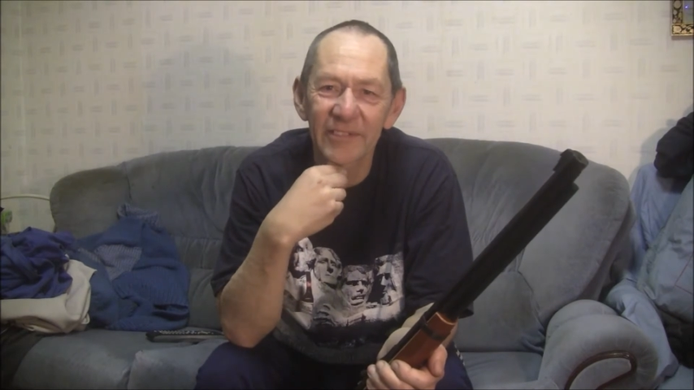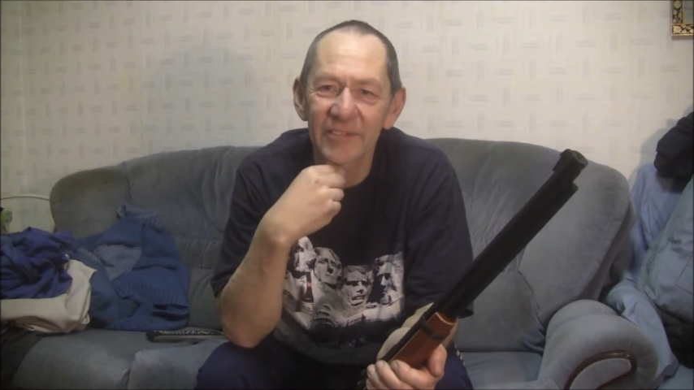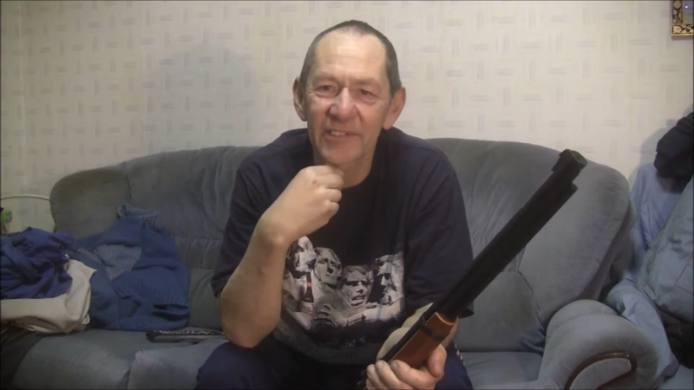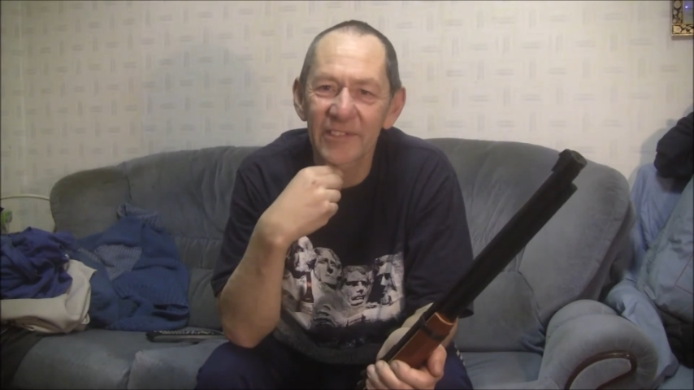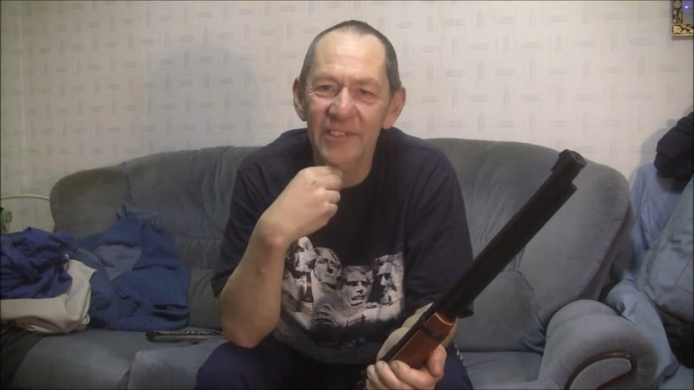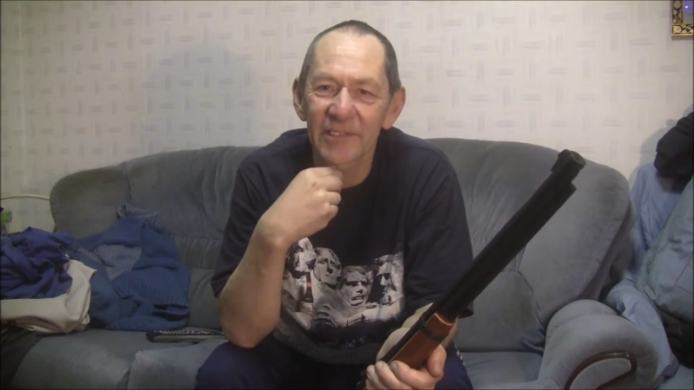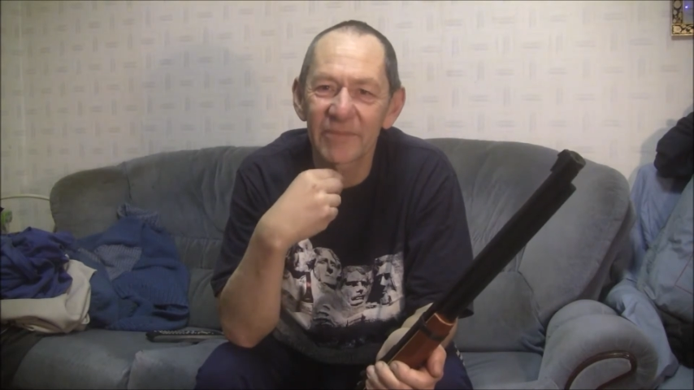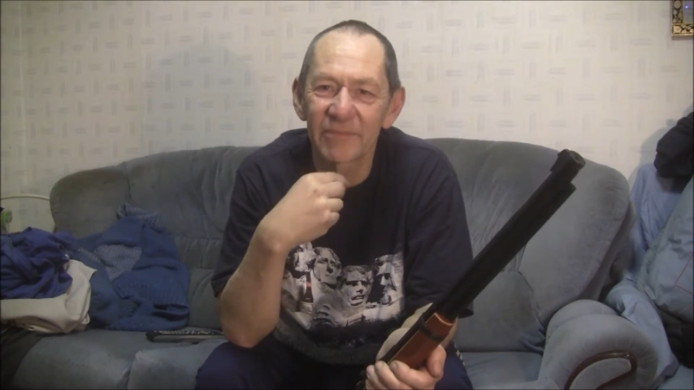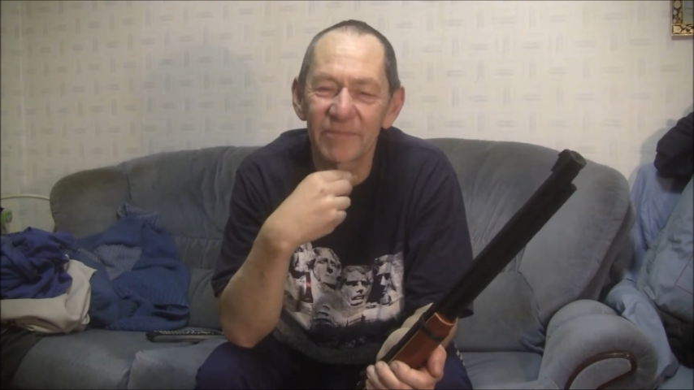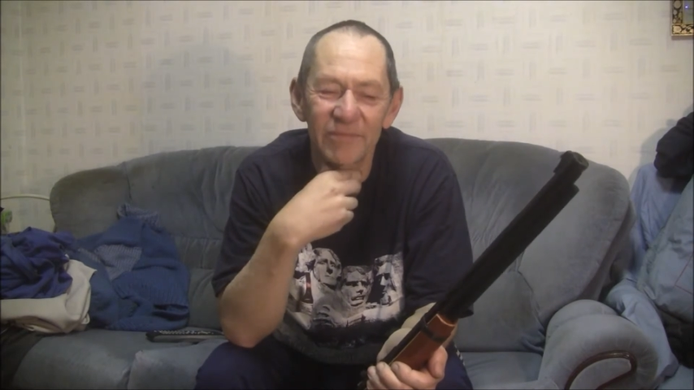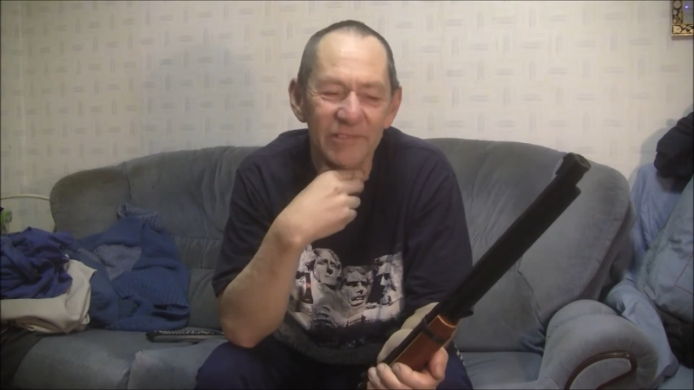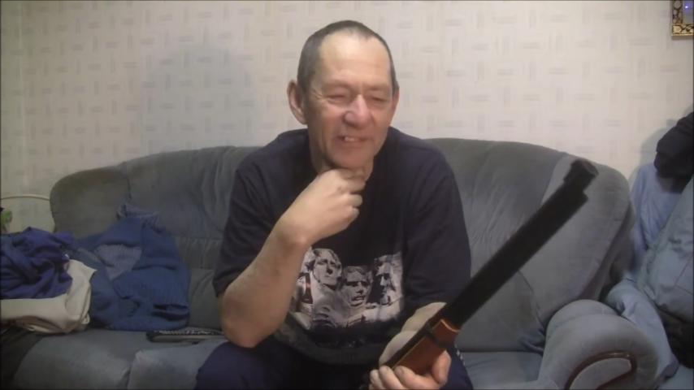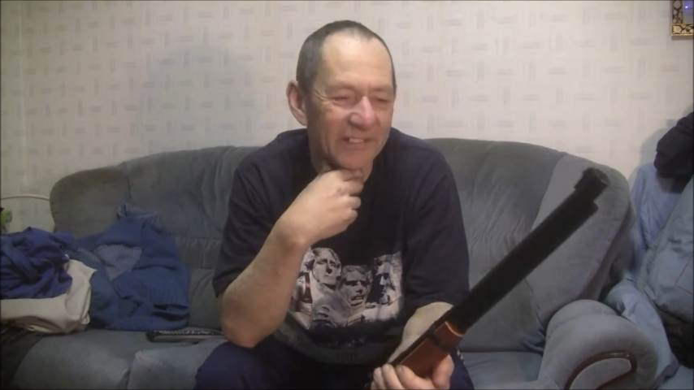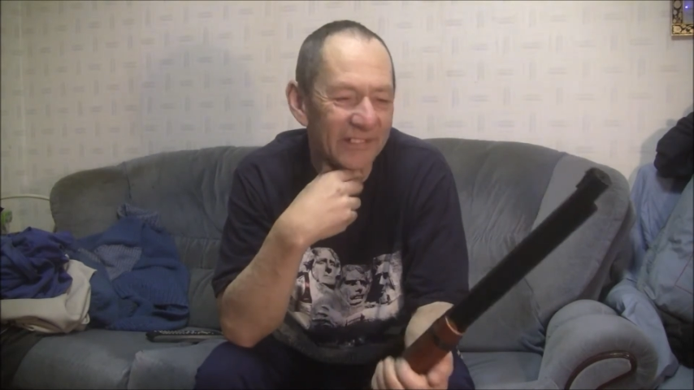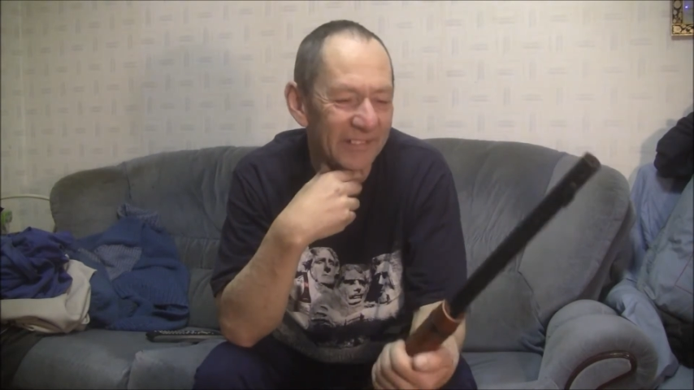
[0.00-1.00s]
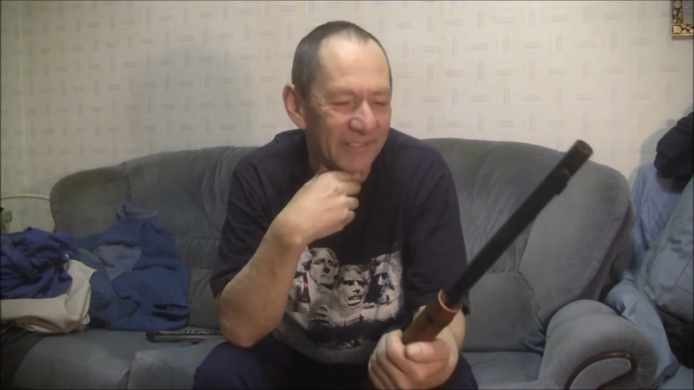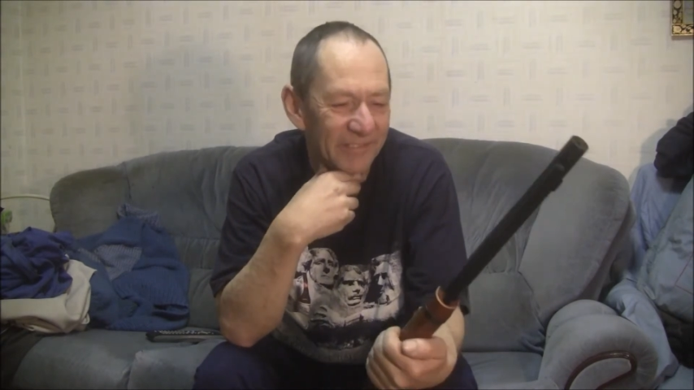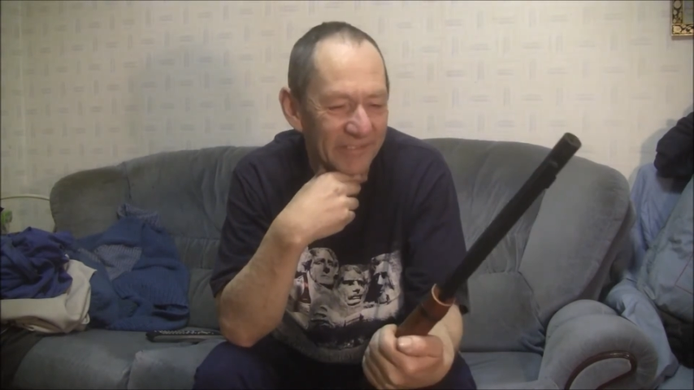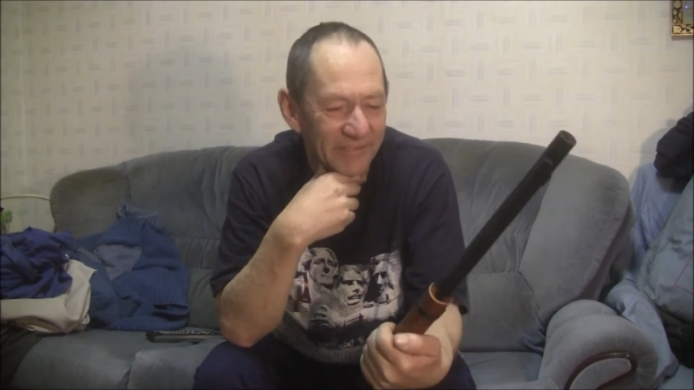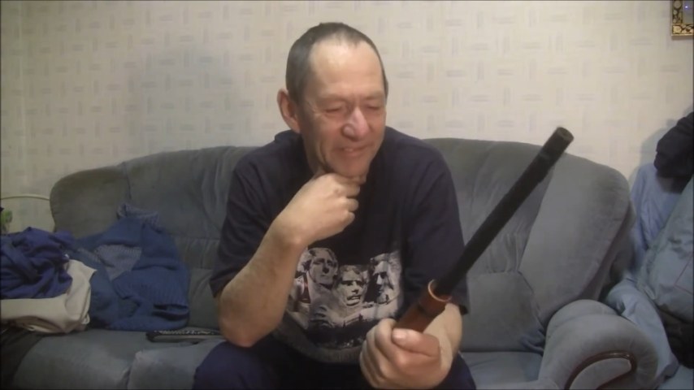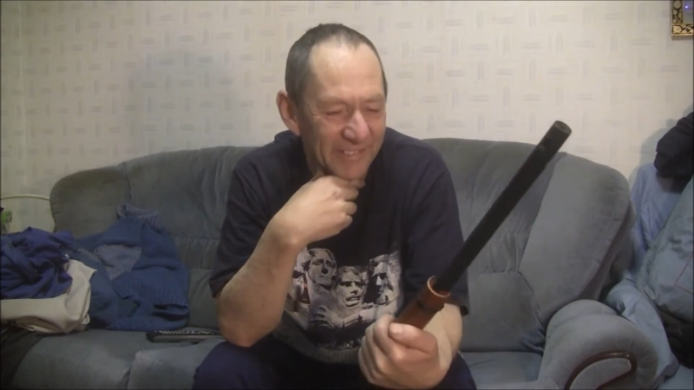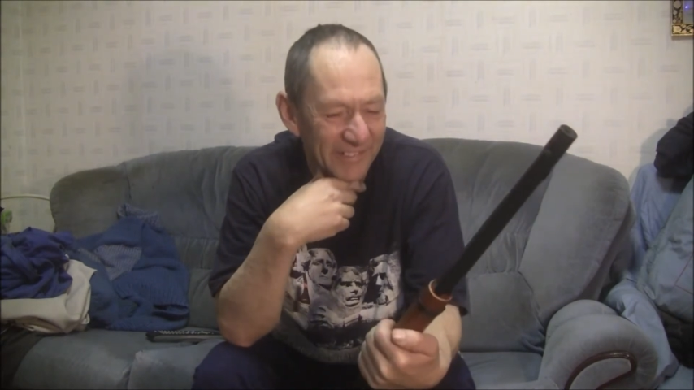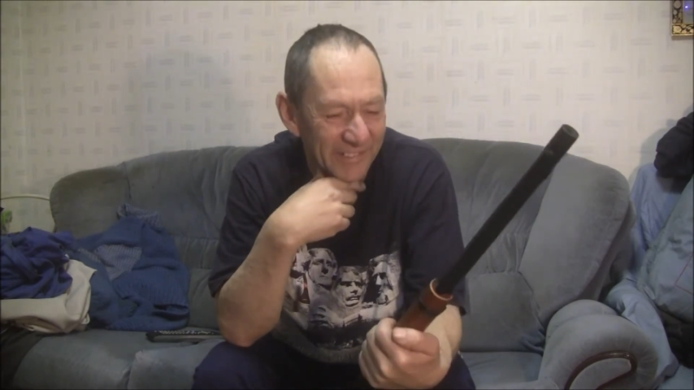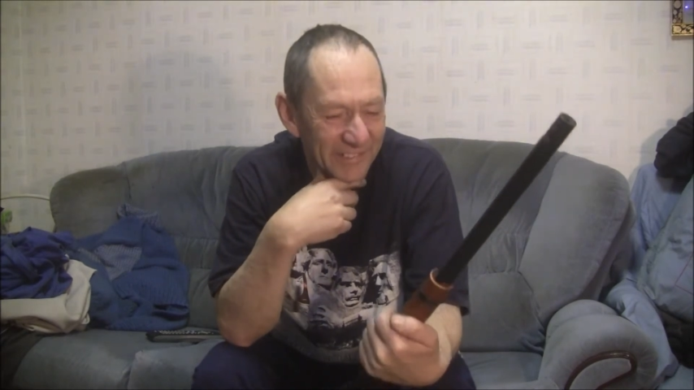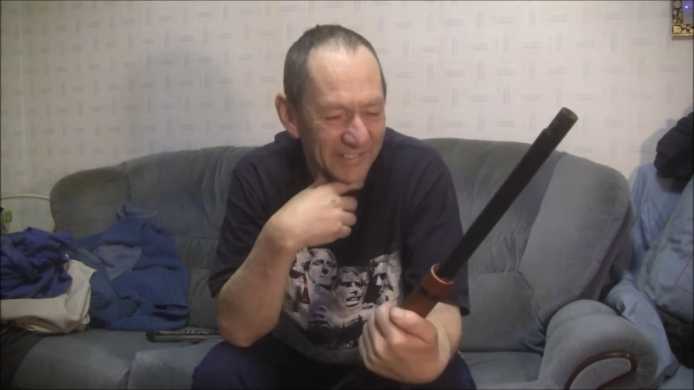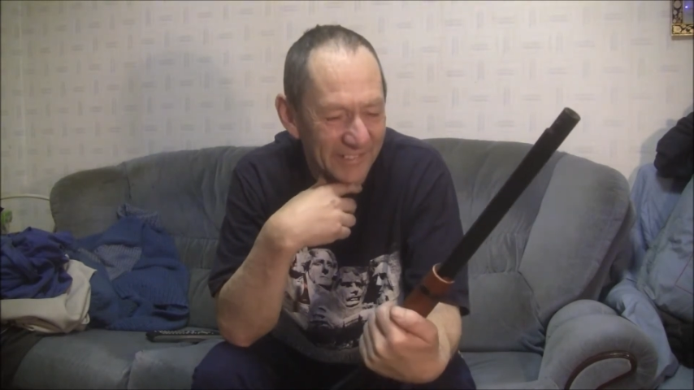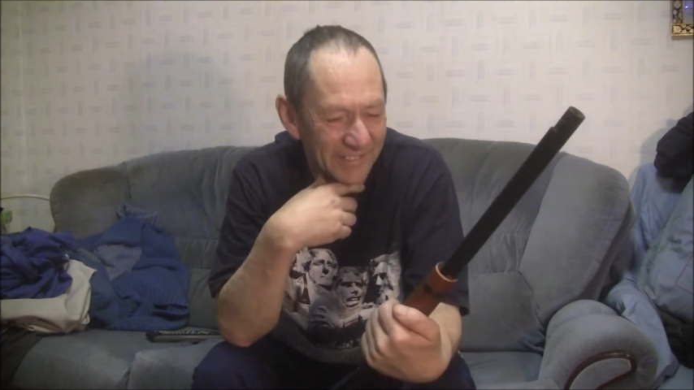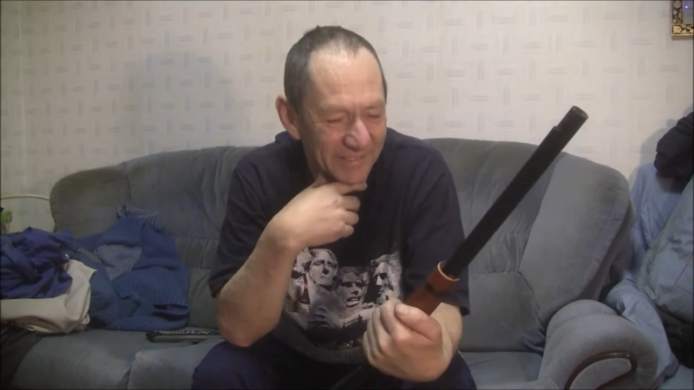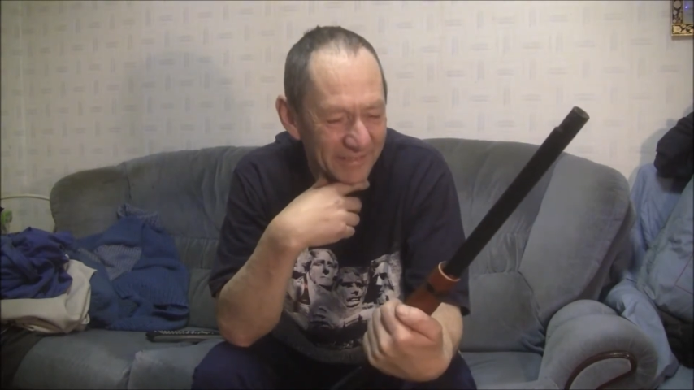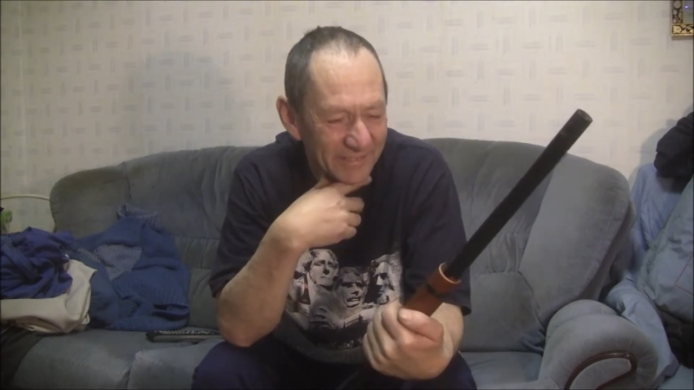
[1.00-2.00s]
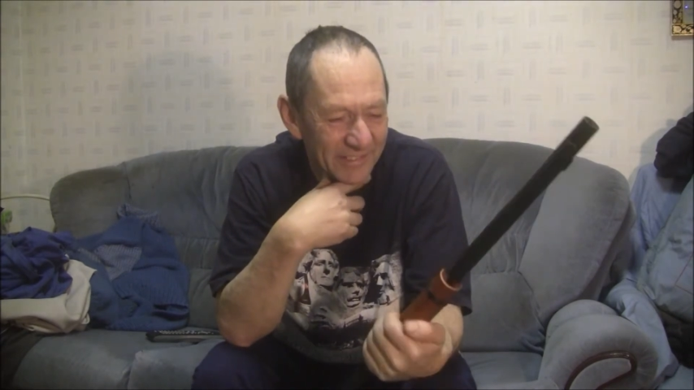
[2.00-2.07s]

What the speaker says: which is pretty good for what is this,